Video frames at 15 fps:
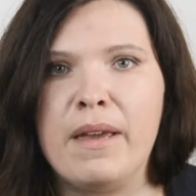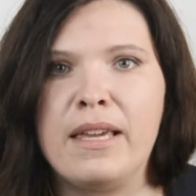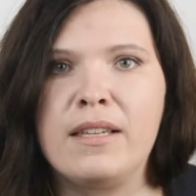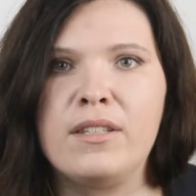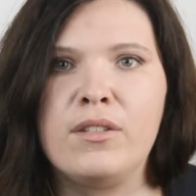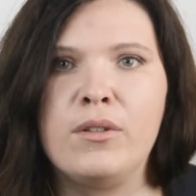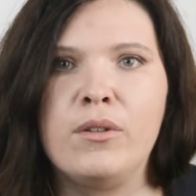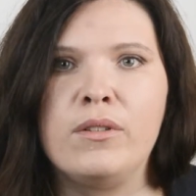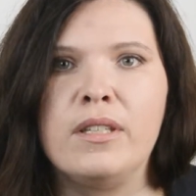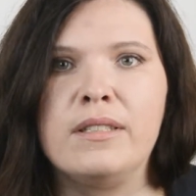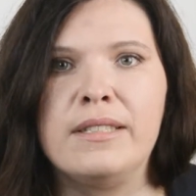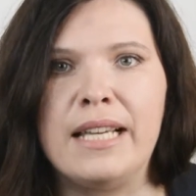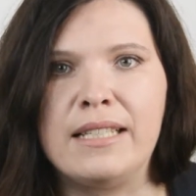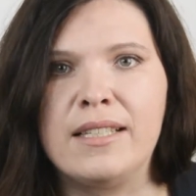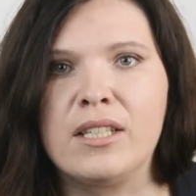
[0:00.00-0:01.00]
makes you the
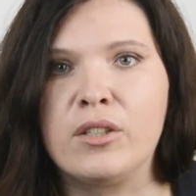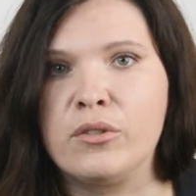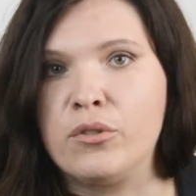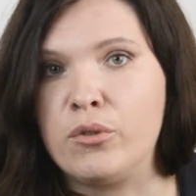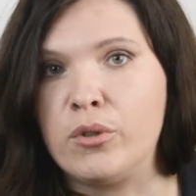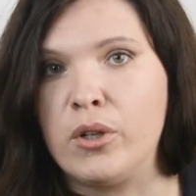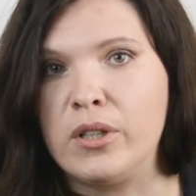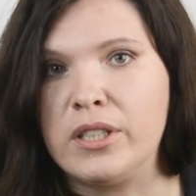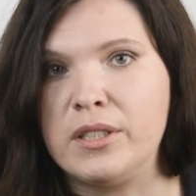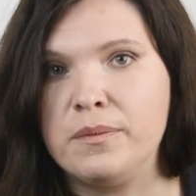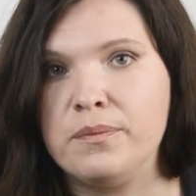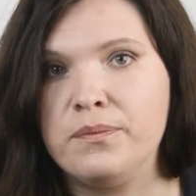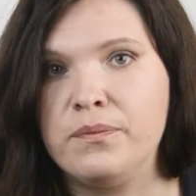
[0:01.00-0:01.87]
data controller